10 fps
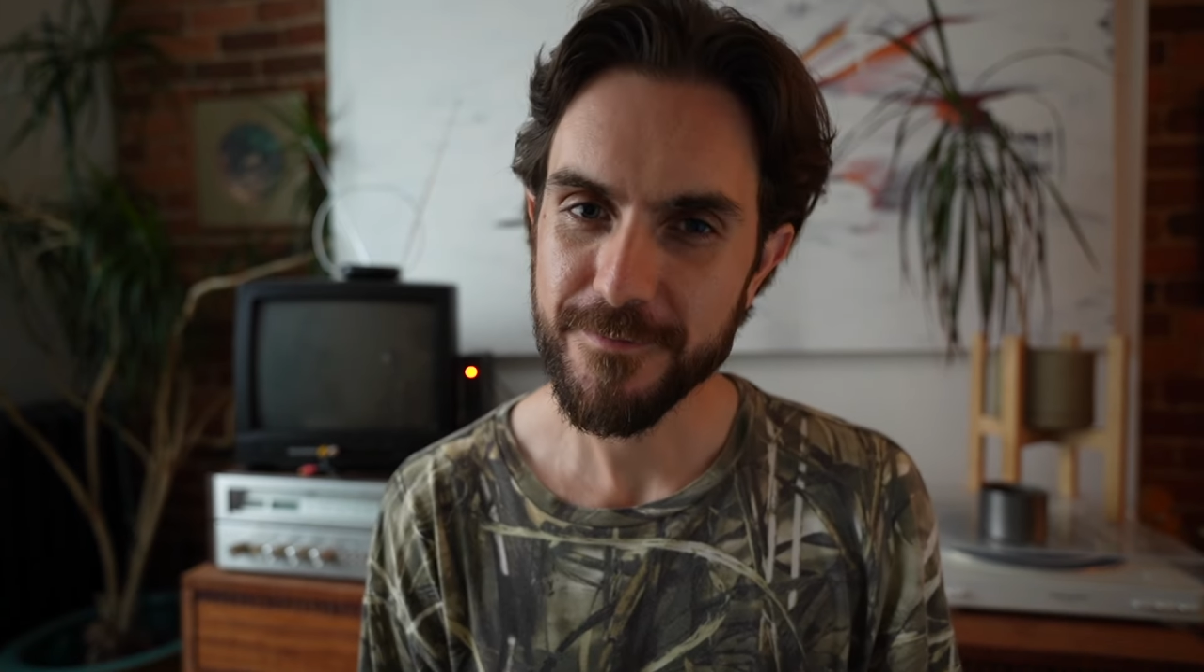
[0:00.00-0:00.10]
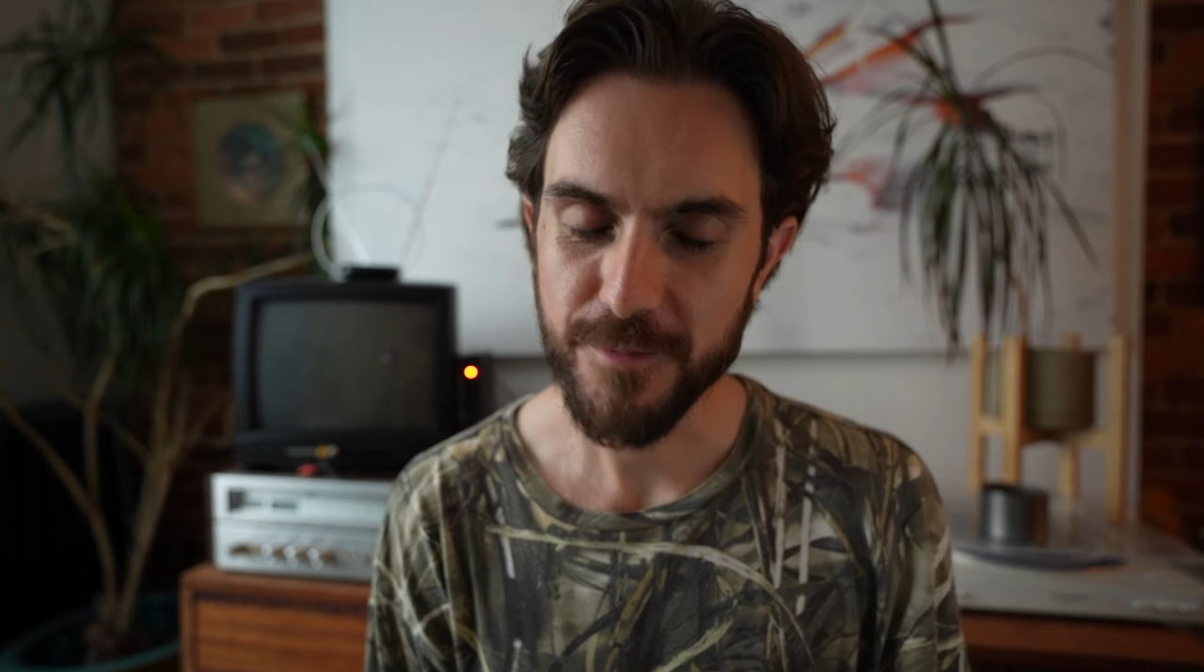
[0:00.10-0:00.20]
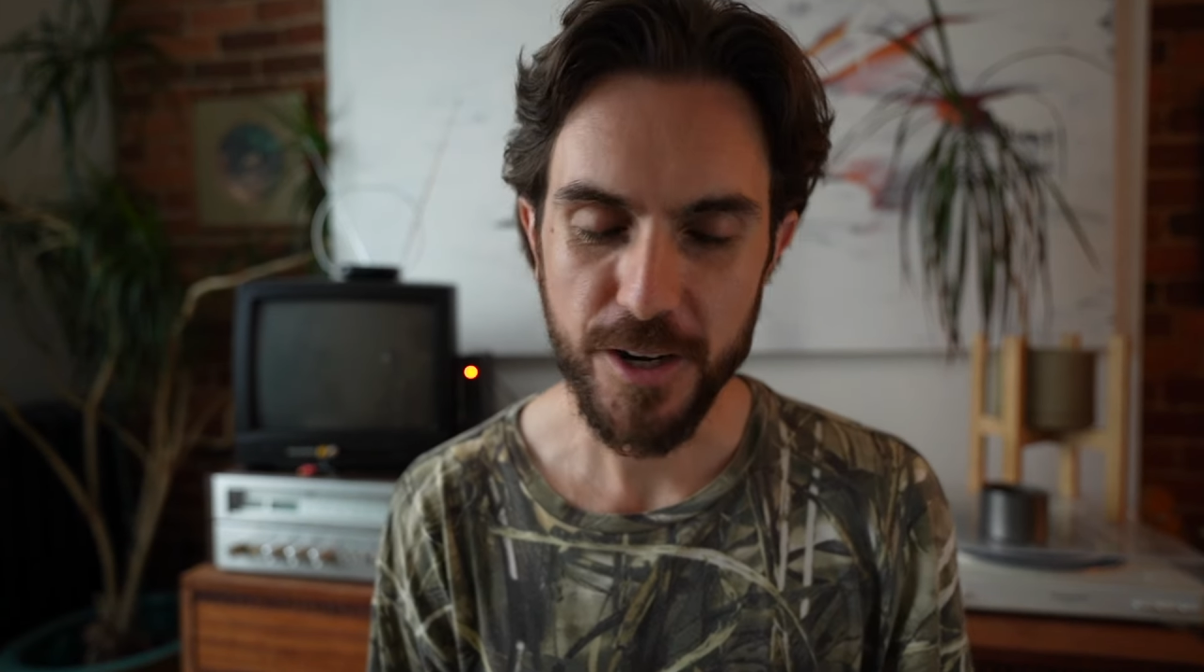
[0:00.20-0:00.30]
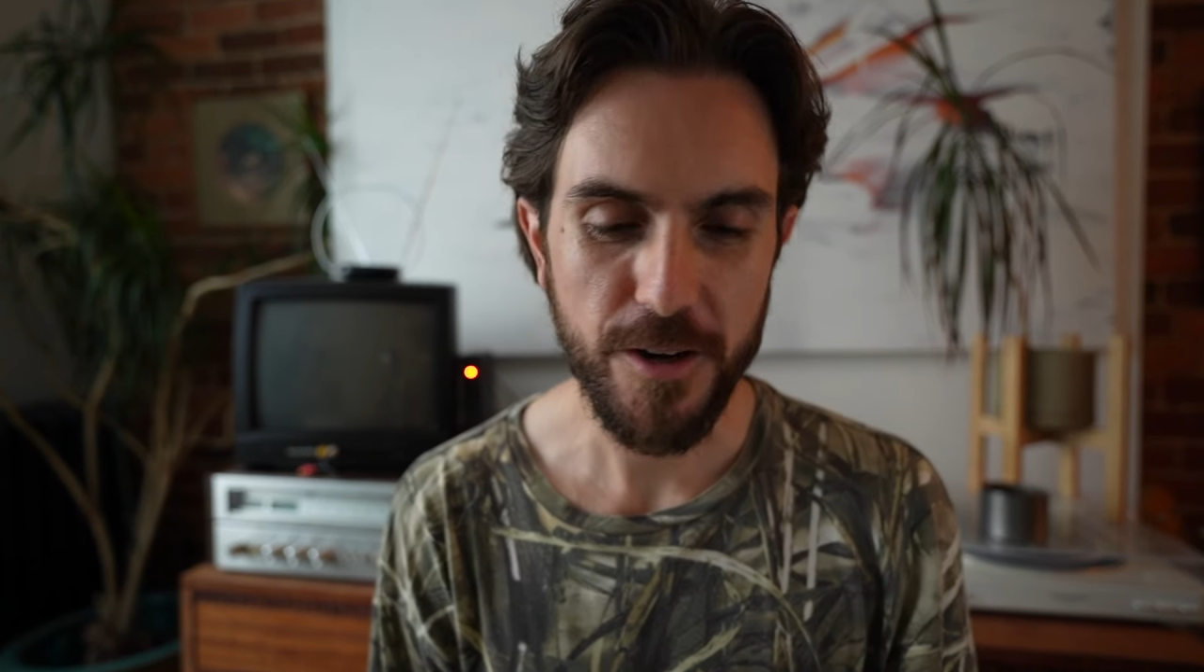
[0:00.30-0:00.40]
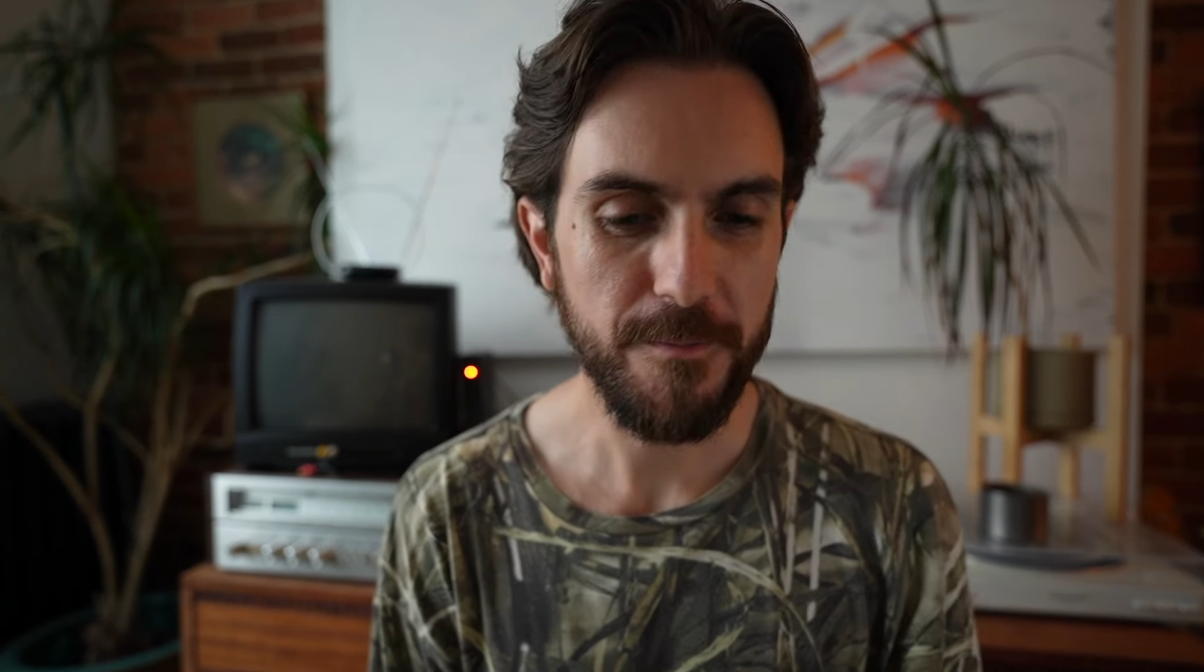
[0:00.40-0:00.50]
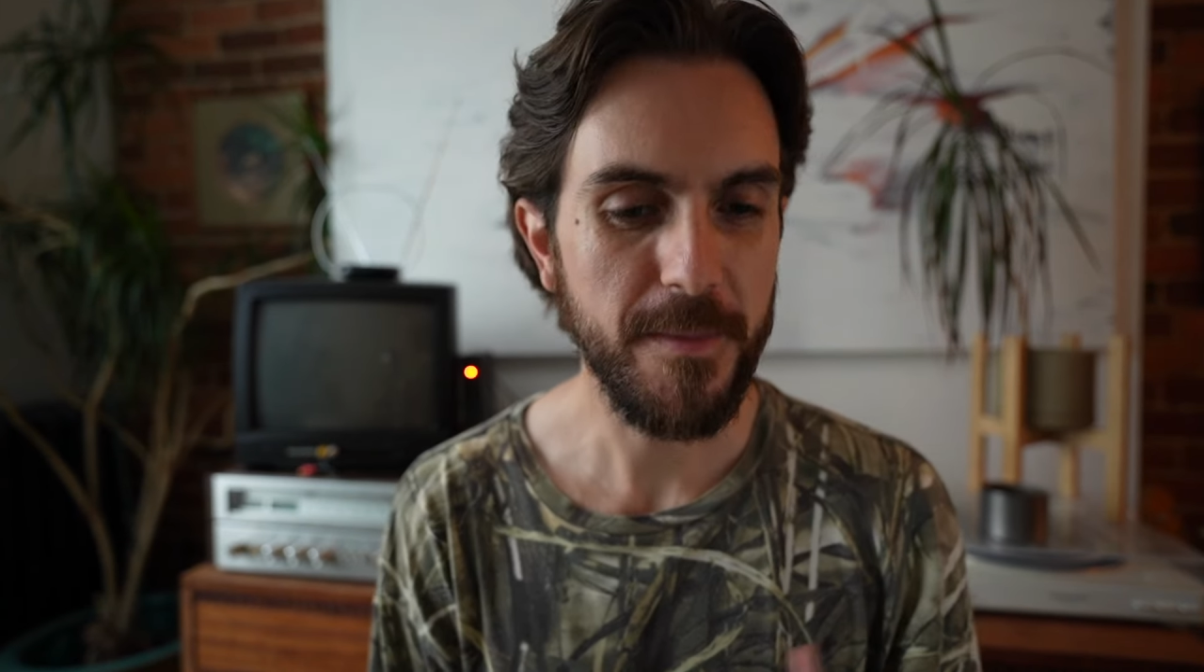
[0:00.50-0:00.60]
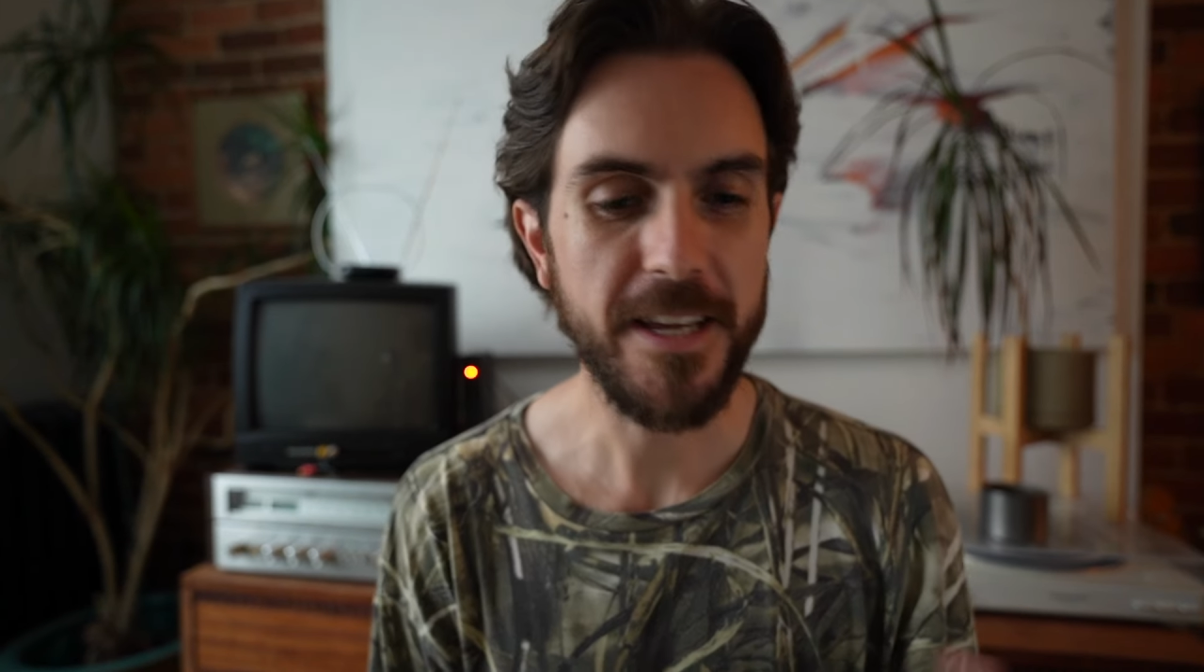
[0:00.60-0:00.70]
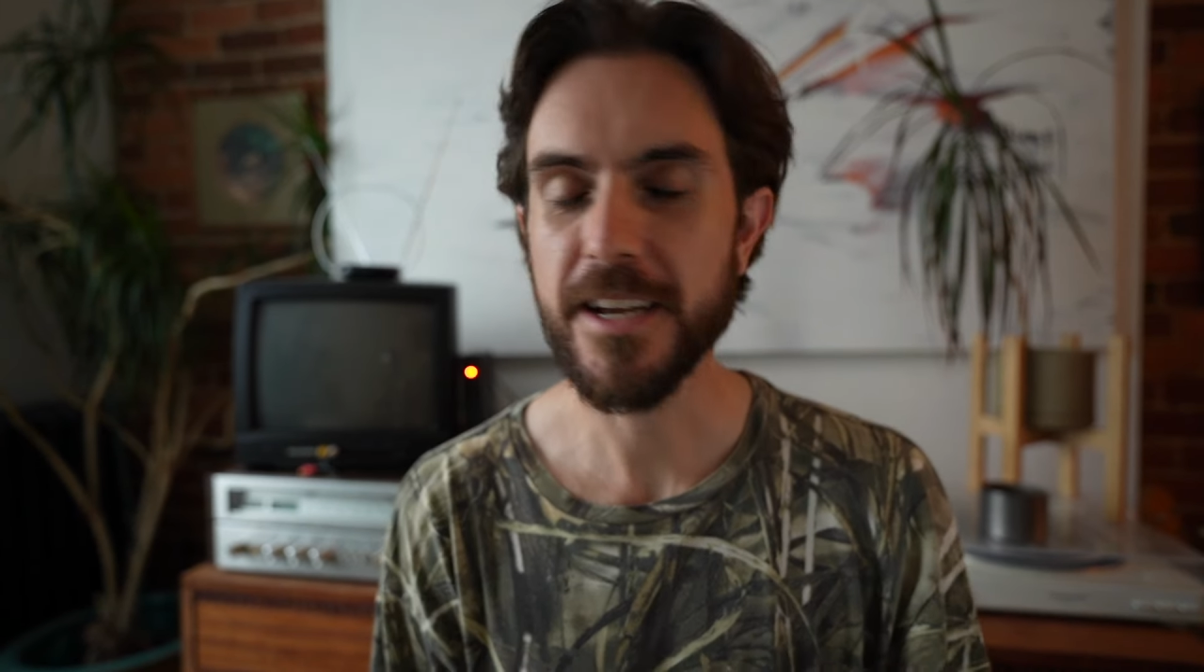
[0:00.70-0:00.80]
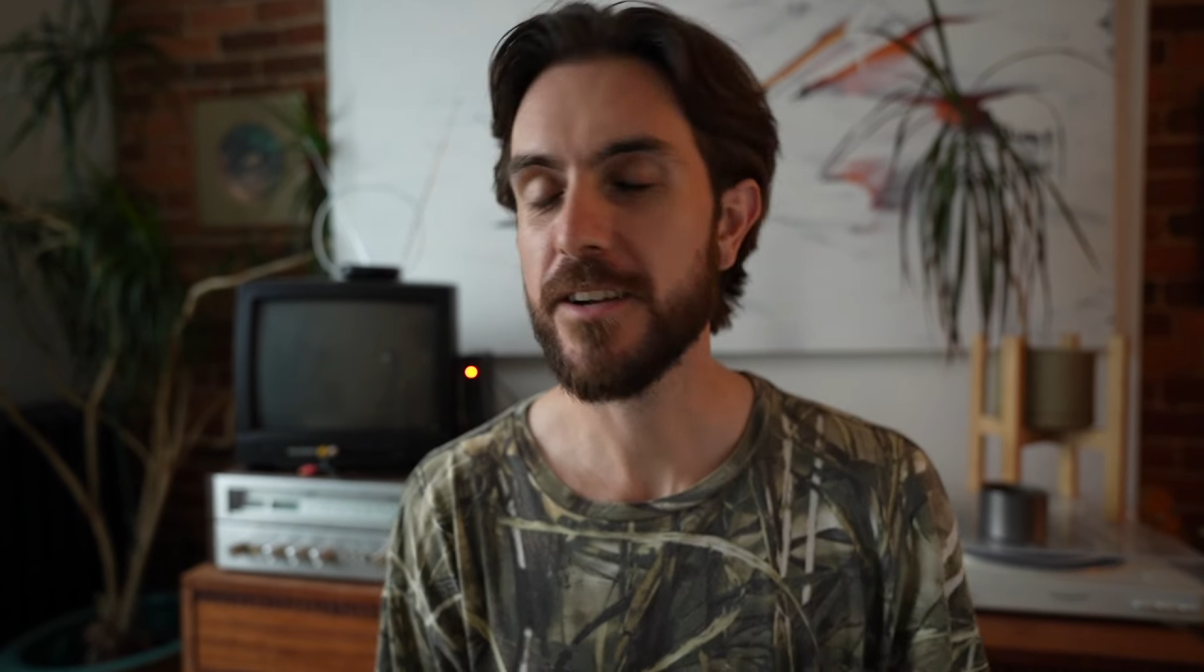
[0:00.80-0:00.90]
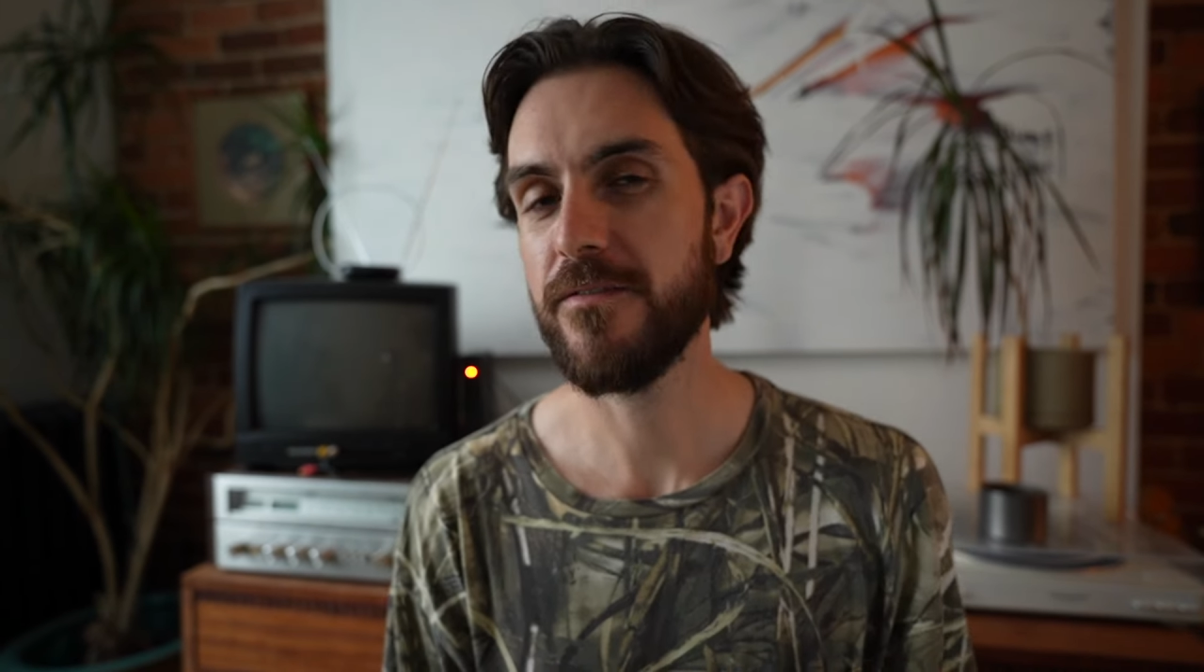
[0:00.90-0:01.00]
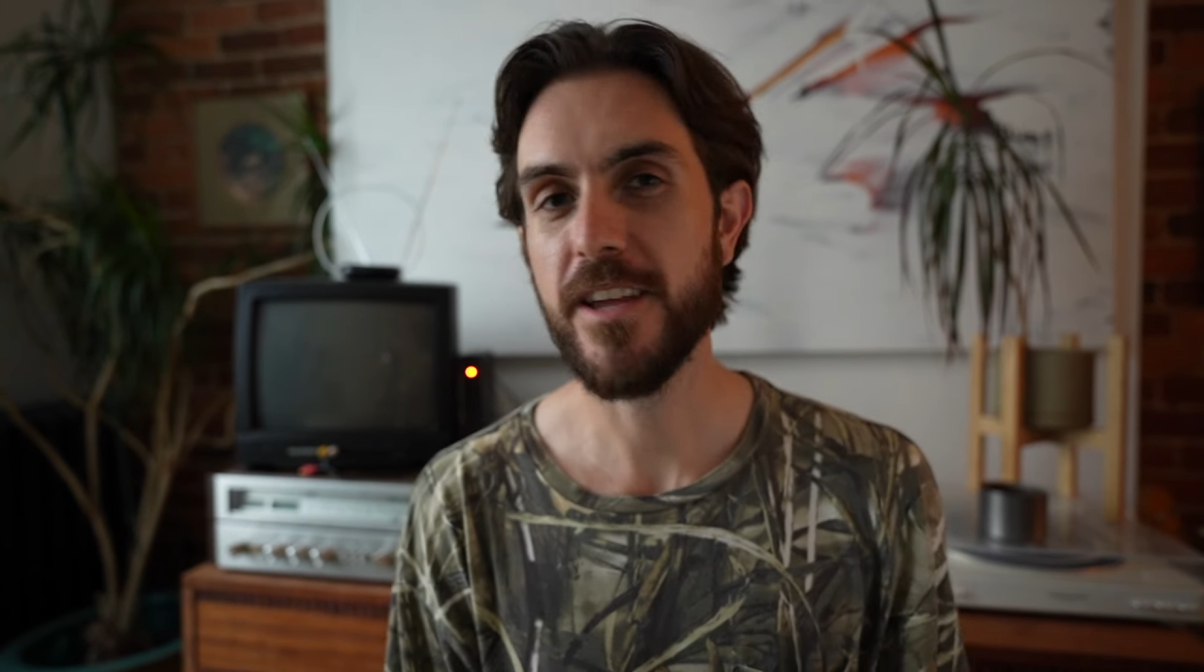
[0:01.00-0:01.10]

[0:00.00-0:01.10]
you know, making